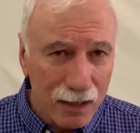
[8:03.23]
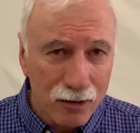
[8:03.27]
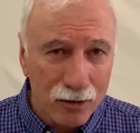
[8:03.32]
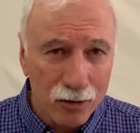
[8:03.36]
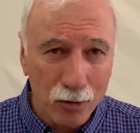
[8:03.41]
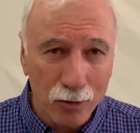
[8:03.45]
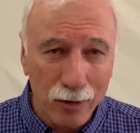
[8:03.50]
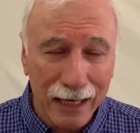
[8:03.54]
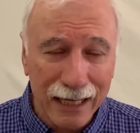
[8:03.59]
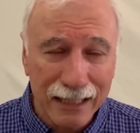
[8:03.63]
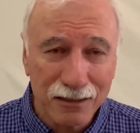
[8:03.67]

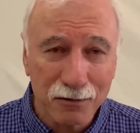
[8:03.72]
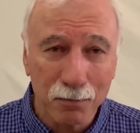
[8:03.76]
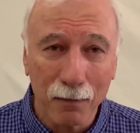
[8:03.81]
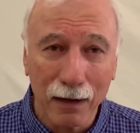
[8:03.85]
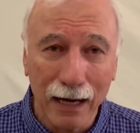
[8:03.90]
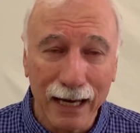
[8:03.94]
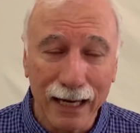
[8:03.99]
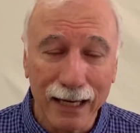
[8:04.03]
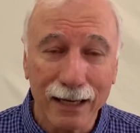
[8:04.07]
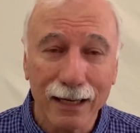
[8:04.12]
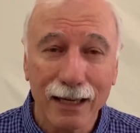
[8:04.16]
So that's
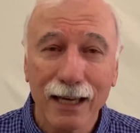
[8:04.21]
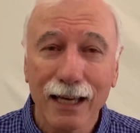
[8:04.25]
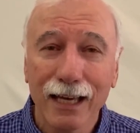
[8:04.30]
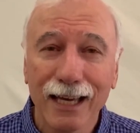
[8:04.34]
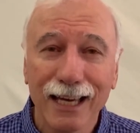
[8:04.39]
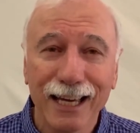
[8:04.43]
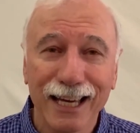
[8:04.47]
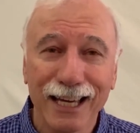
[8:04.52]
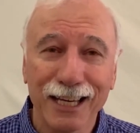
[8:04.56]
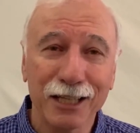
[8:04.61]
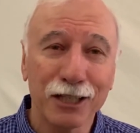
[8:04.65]
my
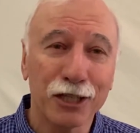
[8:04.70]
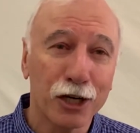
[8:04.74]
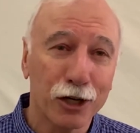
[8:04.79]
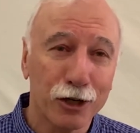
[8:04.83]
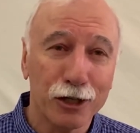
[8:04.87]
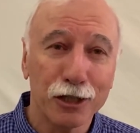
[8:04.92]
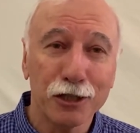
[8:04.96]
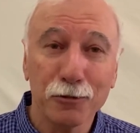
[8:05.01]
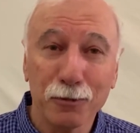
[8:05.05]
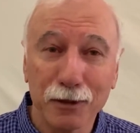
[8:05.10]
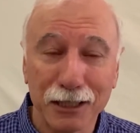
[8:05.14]

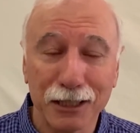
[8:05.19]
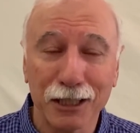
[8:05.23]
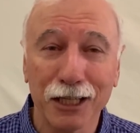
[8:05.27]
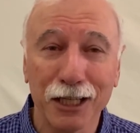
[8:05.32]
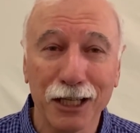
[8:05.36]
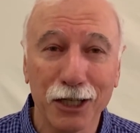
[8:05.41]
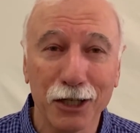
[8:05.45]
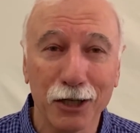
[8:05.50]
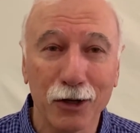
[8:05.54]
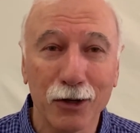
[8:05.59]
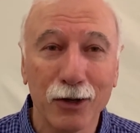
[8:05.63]
encouragement
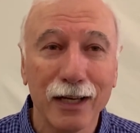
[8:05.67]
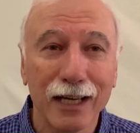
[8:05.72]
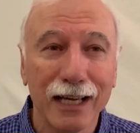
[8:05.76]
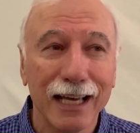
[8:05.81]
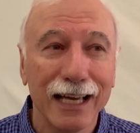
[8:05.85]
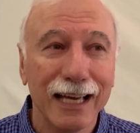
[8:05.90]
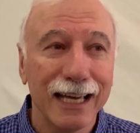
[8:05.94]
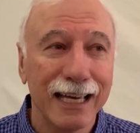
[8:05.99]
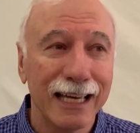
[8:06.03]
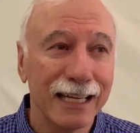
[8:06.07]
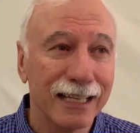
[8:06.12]
to you,
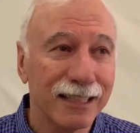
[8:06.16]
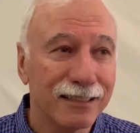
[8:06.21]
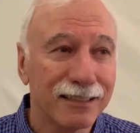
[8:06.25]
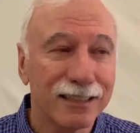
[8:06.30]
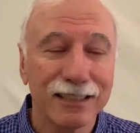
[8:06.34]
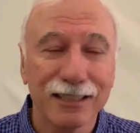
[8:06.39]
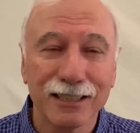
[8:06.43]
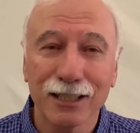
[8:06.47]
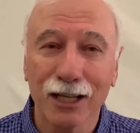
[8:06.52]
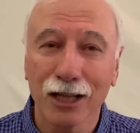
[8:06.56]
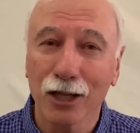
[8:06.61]

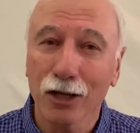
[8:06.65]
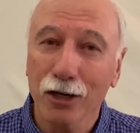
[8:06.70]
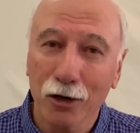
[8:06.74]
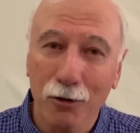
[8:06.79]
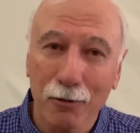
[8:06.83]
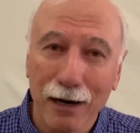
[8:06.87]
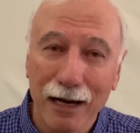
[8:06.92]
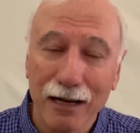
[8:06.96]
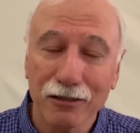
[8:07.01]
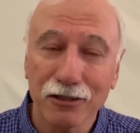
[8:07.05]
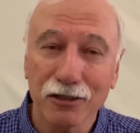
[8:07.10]
is to
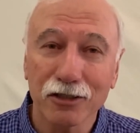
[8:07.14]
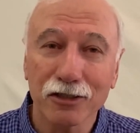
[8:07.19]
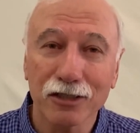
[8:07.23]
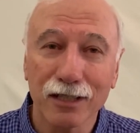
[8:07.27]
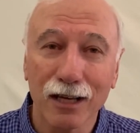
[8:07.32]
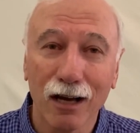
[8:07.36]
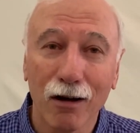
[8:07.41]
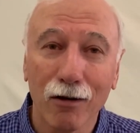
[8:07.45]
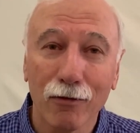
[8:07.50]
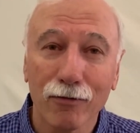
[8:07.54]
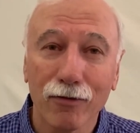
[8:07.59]
look around
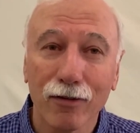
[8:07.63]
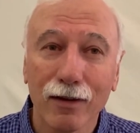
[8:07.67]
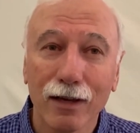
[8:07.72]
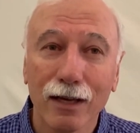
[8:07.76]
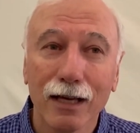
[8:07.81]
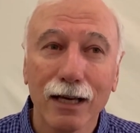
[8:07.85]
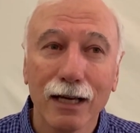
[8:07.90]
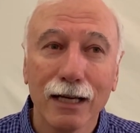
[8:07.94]
yourself,